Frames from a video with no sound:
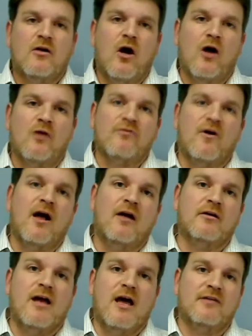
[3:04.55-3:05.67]
aren't
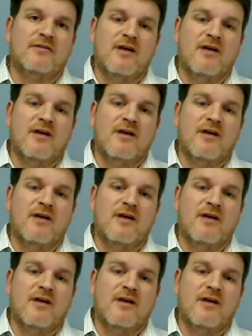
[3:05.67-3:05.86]
filed as